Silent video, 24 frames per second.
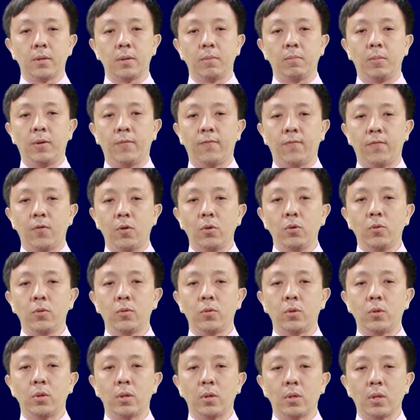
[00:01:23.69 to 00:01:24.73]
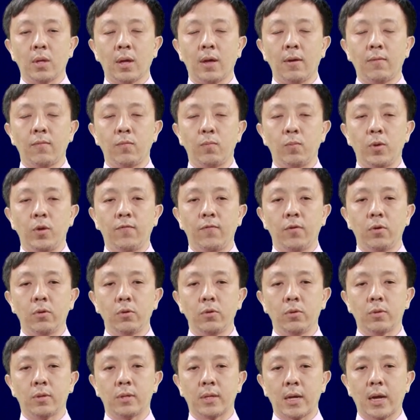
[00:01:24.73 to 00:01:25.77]
Before
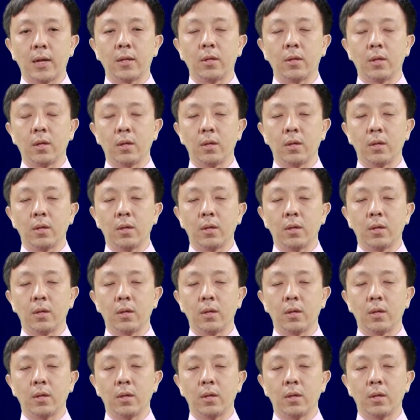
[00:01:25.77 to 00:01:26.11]
you start